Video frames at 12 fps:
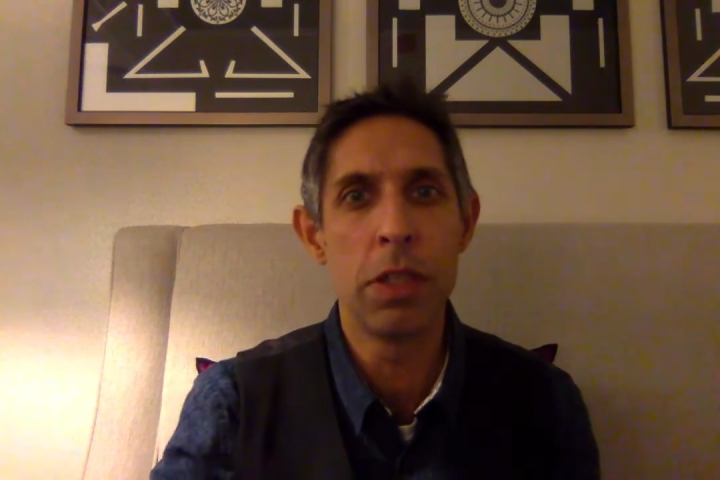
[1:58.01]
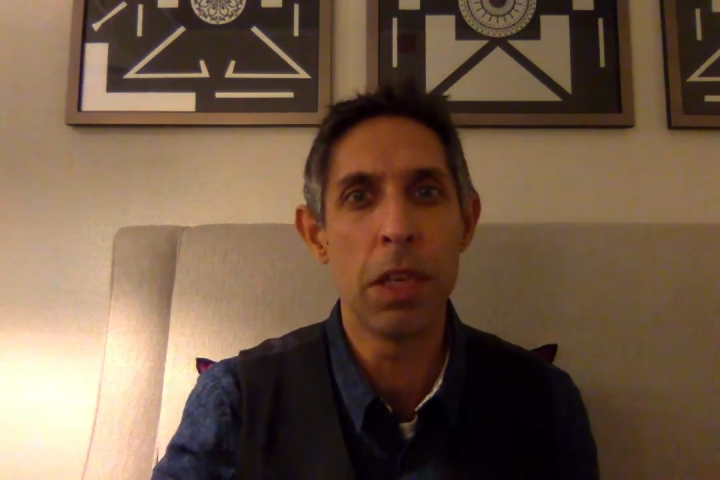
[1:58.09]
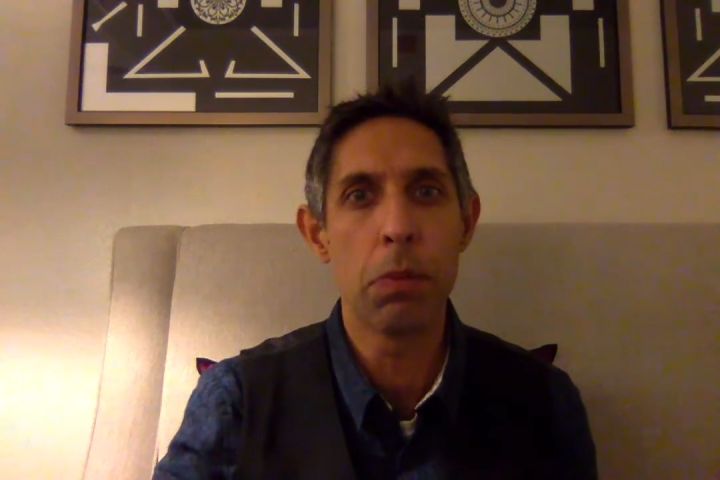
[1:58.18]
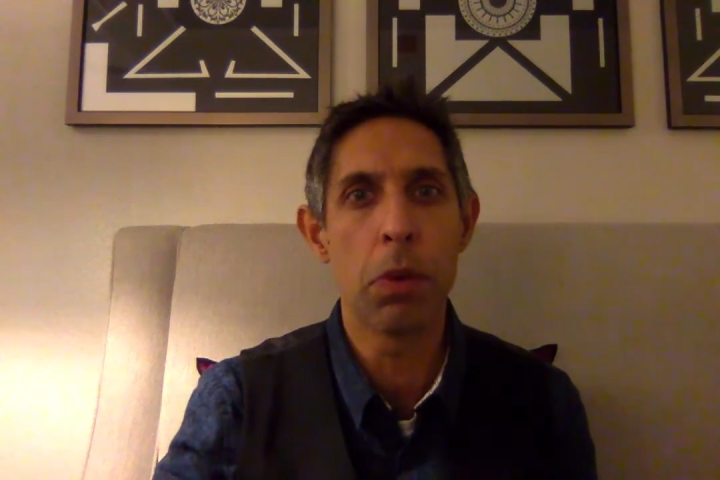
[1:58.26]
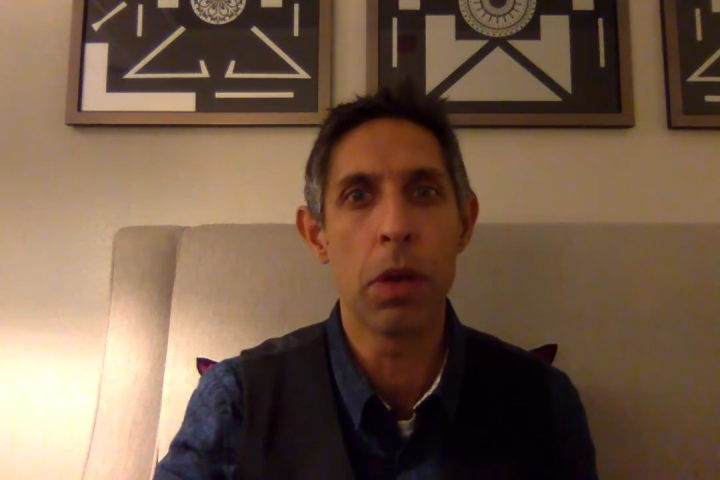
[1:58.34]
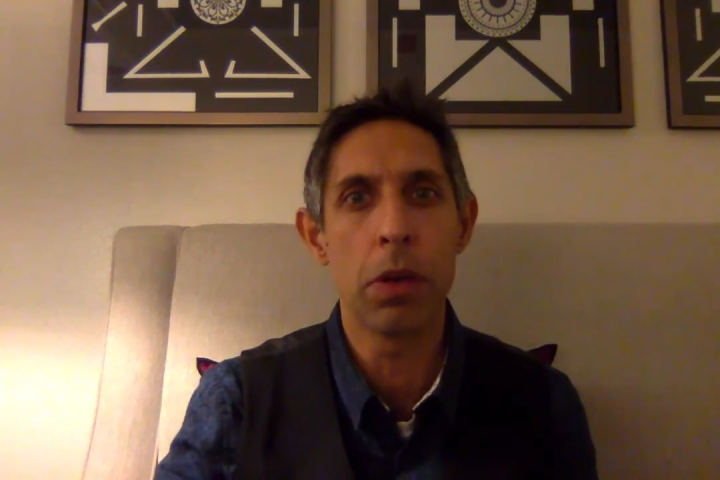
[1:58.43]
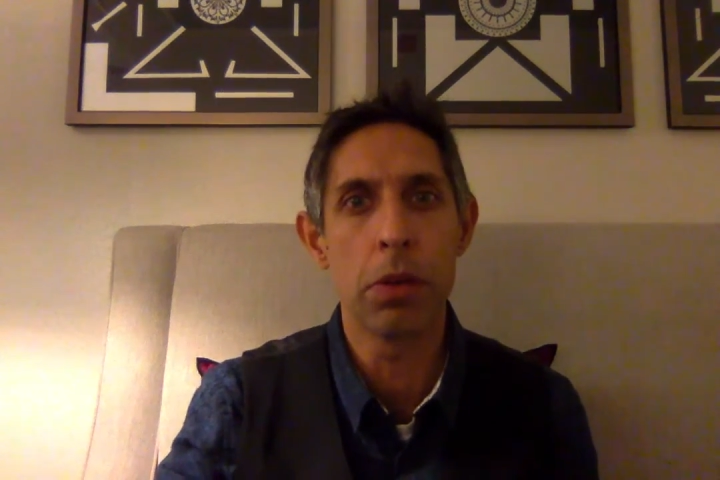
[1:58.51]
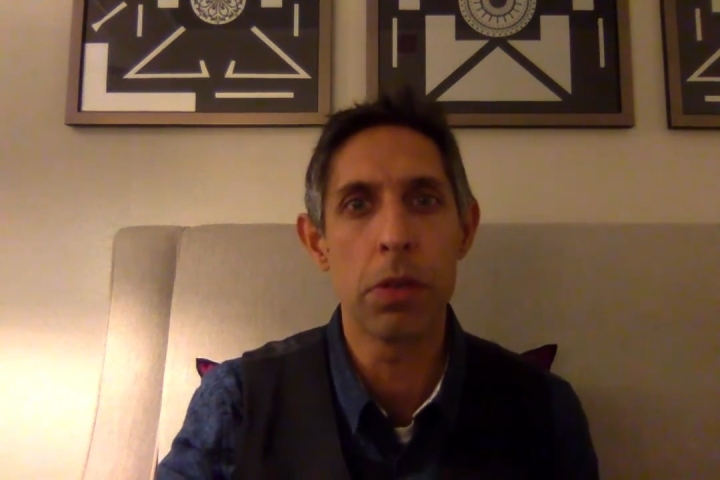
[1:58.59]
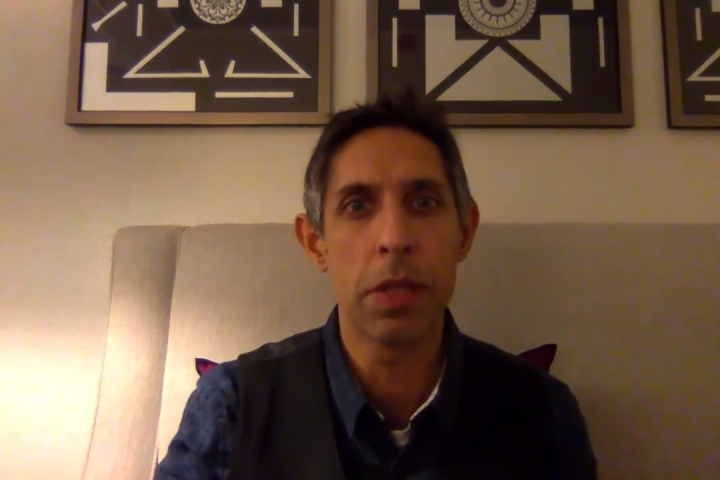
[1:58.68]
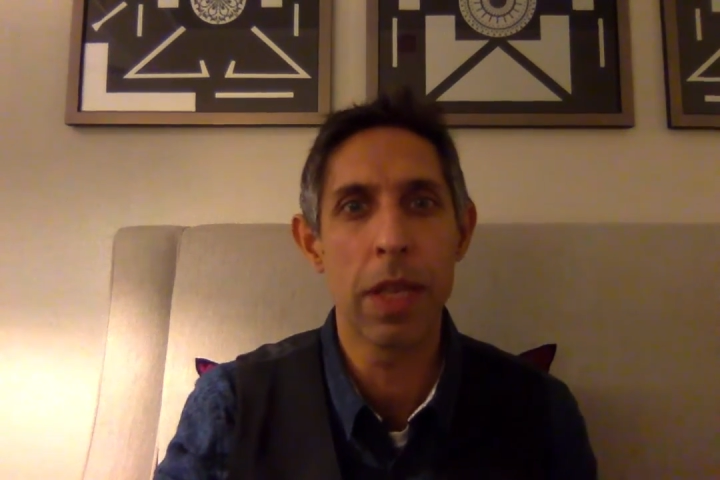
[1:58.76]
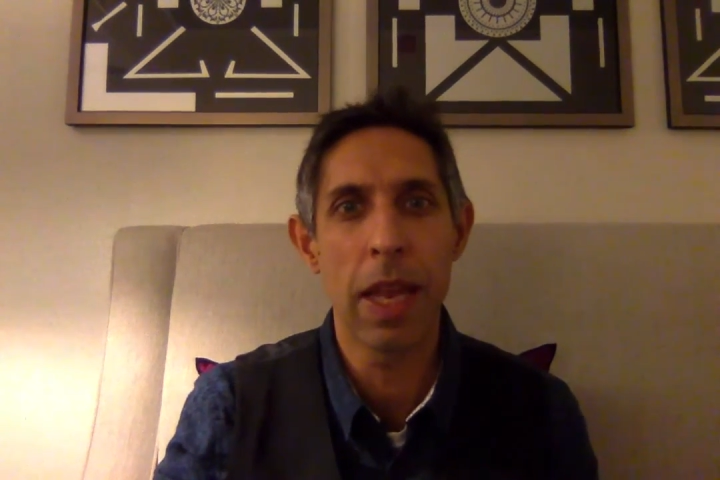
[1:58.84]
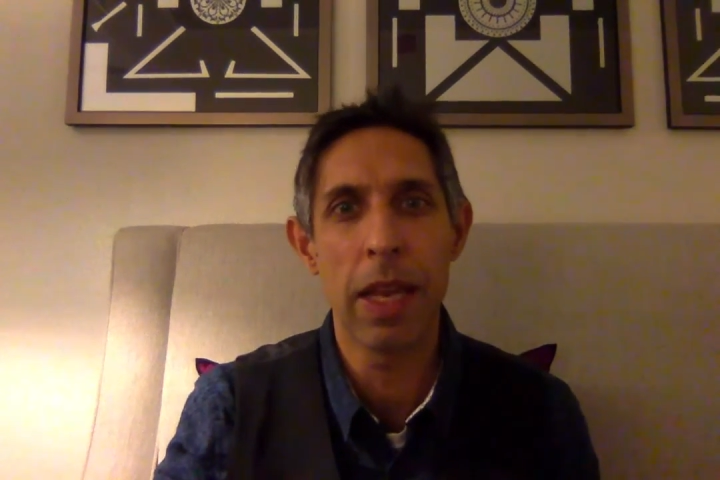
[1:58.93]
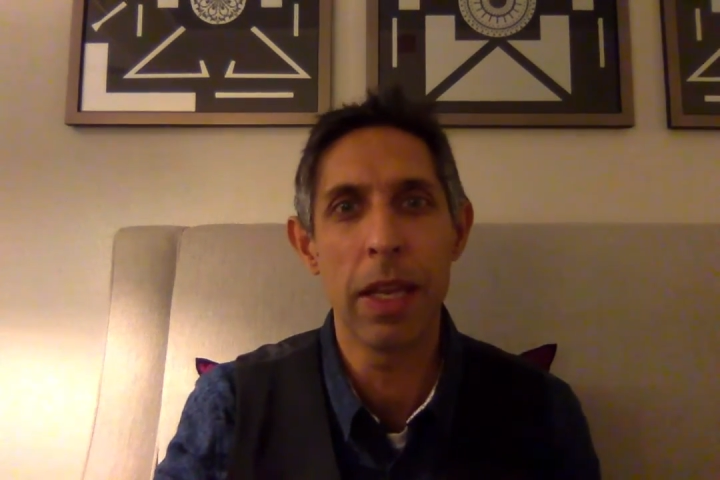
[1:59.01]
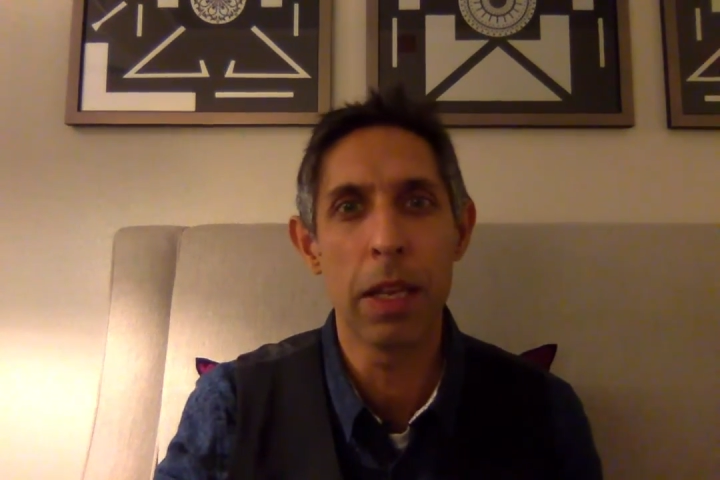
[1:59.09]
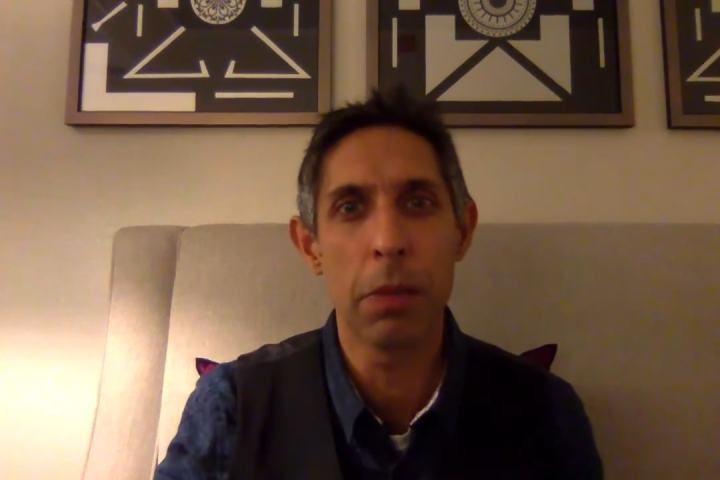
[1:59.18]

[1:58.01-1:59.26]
deeper understanding,